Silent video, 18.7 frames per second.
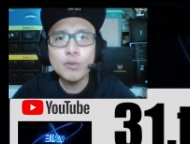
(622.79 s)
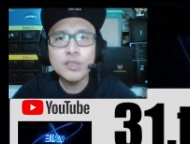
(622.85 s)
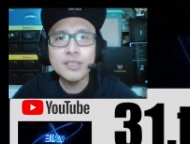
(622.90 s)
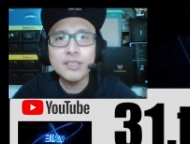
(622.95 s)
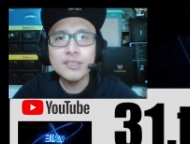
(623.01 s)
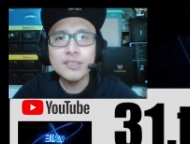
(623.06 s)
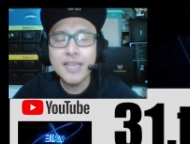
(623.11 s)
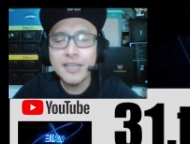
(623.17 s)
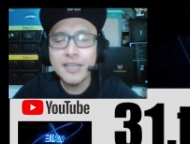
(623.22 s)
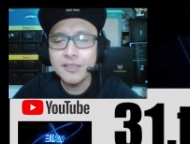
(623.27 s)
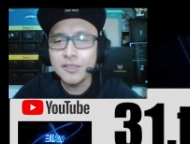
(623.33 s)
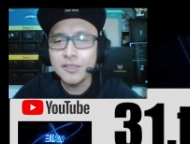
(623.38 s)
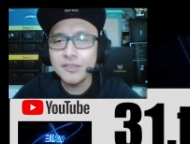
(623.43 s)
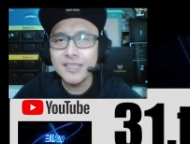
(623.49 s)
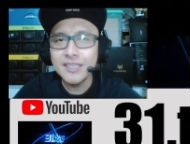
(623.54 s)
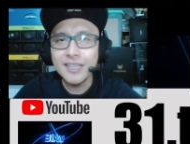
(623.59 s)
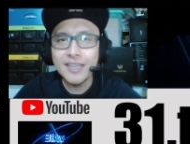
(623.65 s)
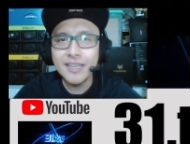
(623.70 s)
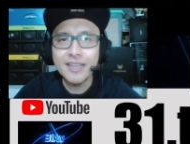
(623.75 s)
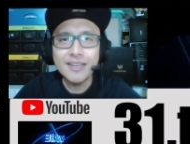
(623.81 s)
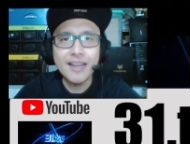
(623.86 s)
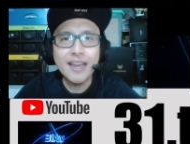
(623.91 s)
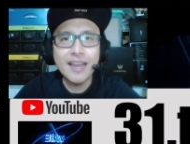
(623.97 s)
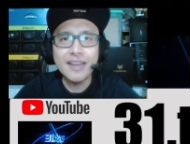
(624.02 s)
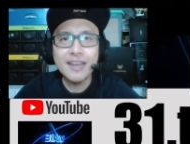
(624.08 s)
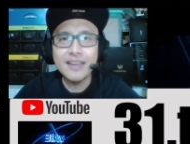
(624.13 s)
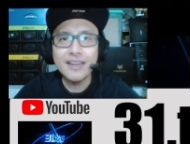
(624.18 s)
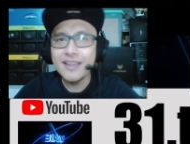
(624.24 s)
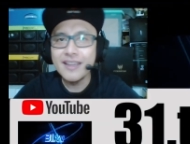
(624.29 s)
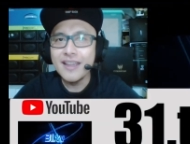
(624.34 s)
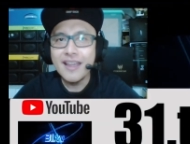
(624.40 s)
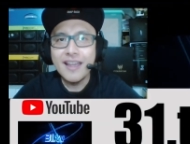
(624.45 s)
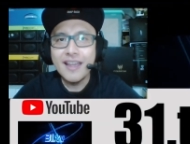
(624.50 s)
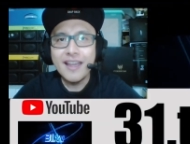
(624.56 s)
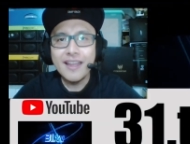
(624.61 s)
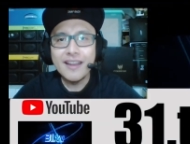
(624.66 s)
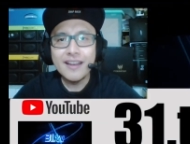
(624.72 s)
a sight to see, and I
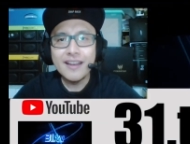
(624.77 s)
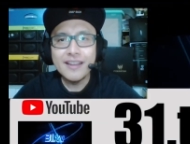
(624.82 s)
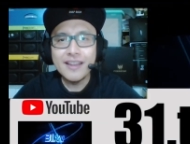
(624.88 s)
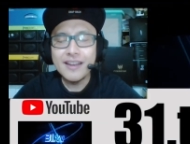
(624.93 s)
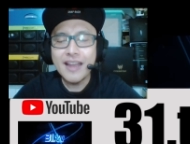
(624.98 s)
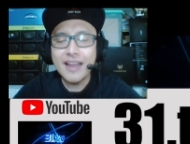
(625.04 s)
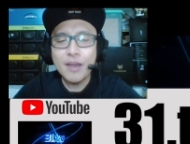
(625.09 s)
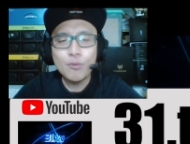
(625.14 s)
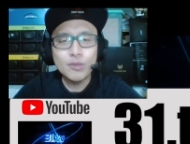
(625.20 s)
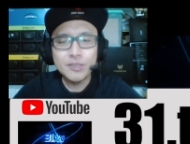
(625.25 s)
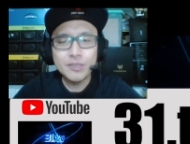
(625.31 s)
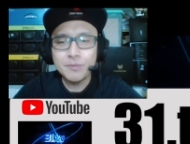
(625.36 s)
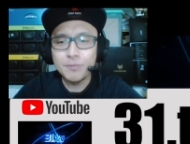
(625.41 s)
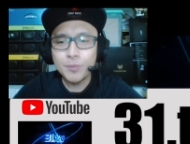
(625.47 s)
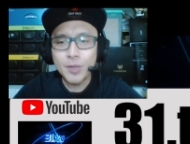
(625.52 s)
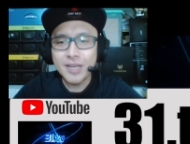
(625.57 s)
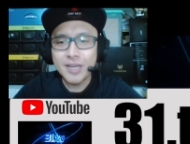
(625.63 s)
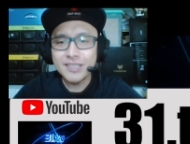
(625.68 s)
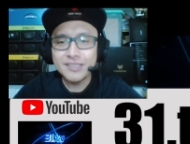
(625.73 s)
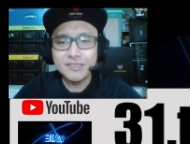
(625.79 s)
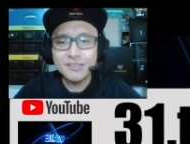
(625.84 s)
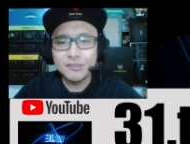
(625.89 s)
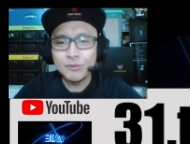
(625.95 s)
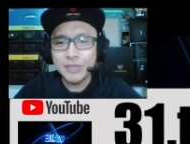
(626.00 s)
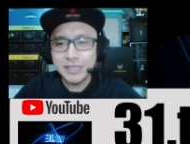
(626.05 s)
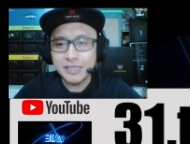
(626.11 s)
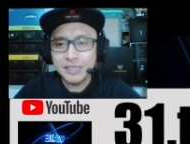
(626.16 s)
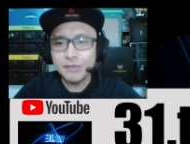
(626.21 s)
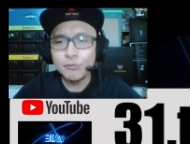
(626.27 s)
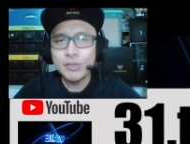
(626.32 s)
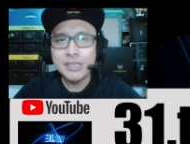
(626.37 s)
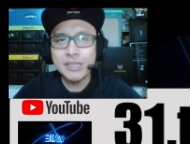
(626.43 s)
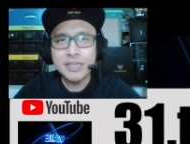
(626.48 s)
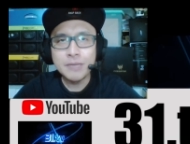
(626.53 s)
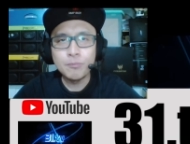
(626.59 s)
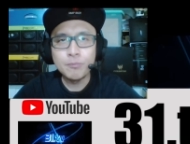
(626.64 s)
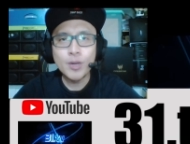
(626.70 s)
and I was impressed. Really,
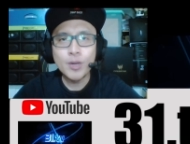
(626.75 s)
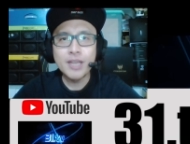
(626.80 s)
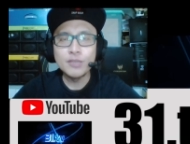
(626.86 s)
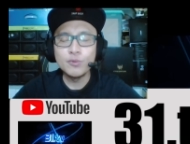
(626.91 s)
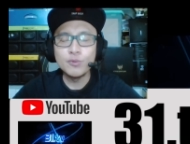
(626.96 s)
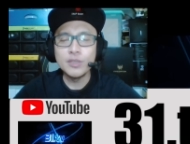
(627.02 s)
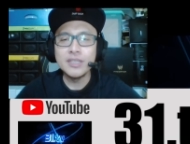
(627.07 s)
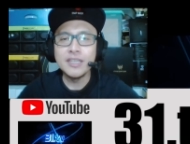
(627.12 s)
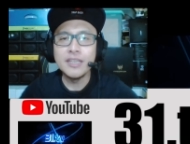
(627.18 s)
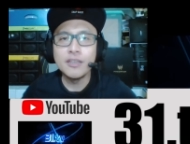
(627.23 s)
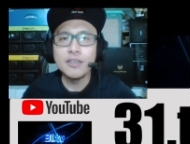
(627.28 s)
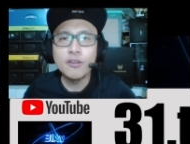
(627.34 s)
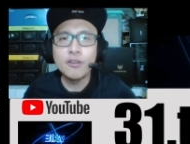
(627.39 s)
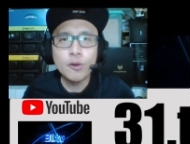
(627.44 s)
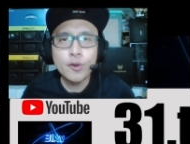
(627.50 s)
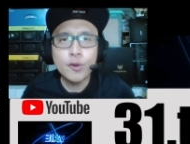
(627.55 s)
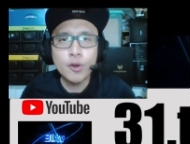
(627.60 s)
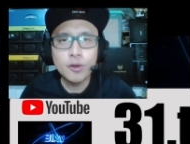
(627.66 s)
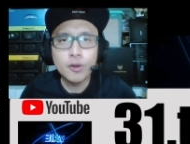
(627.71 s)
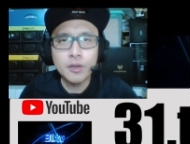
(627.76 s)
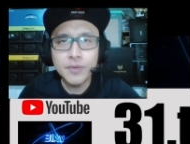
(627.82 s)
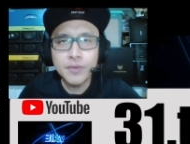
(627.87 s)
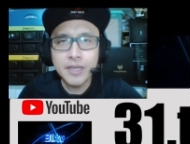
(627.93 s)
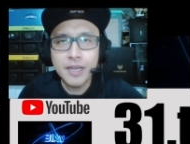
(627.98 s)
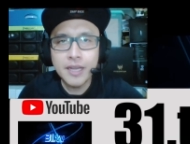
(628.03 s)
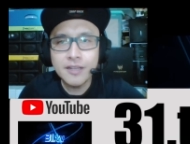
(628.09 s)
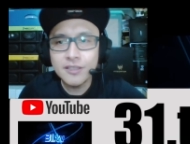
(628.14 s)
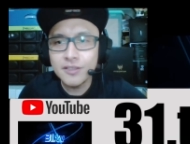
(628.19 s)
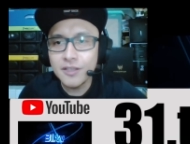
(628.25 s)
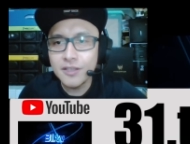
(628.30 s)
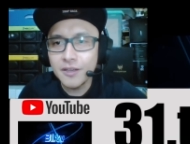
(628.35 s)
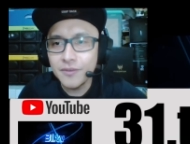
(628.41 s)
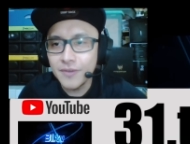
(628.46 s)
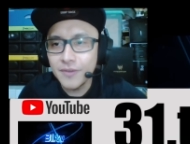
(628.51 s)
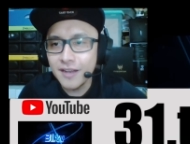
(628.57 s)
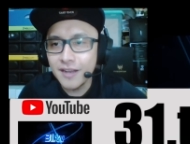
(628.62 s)
really impressed with the choreography and stuff and